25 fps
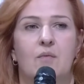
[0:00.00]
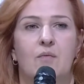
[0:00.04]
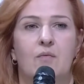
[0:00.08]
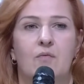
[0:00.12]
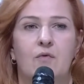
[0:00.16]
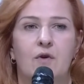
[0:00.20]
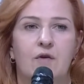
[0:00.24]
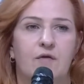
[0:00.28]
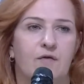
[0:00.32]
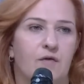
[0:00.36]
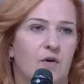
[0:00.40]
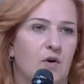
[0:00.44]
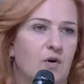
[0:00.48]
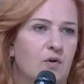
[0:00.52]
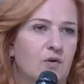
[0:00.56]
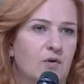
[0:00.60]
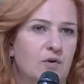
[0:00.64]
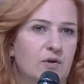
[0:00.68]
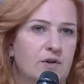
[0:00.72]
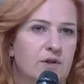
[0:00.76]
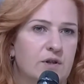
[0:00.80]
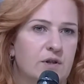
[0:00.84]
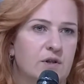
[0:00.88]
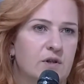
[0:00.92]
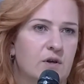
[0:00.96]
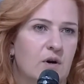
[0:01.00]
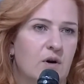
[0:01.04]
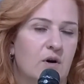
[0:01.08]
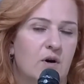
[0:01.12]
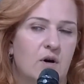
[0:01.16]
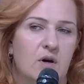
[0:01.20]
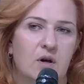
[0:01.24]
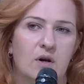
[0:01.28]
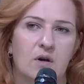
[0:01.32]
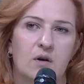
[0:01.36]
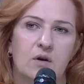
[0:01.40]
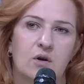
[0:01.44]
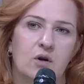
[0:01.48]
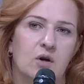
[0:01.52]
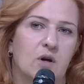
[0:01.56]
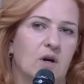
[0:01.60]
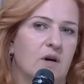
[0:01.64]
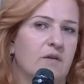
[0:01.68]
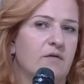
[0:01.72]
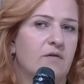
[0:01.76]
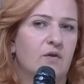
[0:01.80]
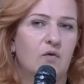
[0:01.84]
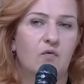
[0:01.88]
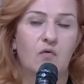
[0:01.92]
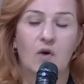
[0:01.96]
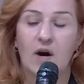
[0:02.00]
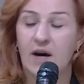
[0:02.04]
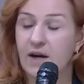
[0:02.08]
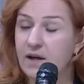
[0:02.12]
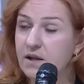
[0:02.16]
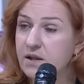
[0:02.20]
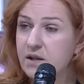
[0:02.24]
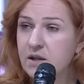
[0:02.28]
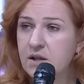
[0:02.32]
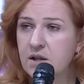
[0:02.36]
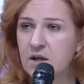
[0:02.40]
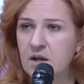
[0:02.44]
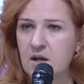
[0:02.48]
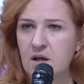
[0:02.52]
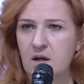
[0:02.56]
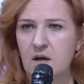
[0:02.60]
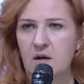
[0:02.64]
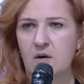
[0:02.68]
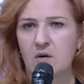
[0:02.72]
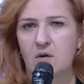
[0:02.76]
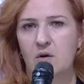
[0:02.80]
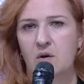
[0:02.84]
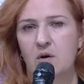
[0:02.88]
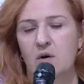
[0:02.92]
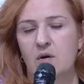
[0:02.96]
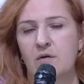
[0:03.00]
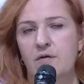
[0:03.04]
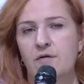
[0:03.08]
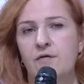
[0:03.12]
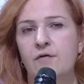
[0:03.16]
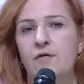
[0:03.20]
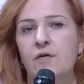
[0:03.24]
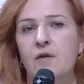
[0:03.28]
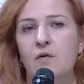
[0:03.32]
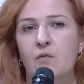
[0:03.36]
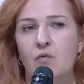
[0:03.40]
We focus on a variety of